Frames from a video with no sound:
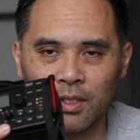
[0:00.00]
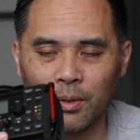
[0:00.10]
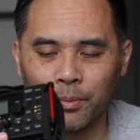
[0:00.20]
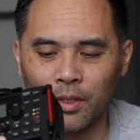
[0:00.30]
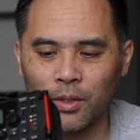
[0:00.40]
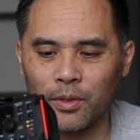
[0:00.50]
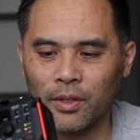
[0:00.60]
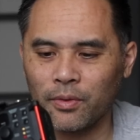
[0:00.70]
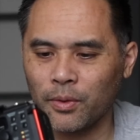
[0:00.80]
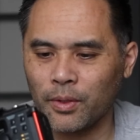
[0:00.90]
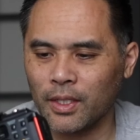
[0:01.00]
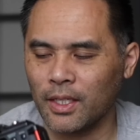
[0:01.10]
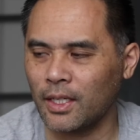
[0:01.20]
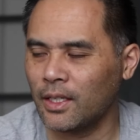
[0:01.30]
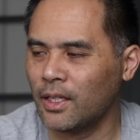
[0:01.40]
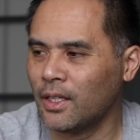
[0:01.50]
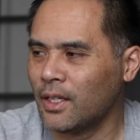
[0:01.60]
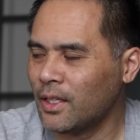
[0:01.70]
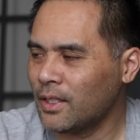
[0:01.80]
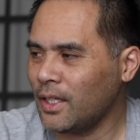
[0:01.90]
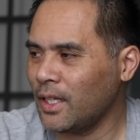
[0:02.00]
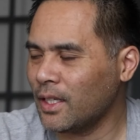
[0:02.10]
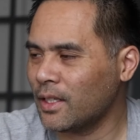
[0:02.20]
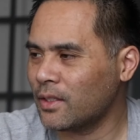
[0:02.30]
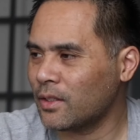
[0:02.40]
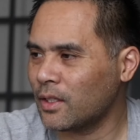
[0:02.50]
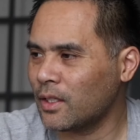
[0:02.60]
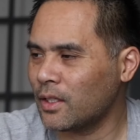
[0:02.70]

is something you definitely want to get. Dang, it's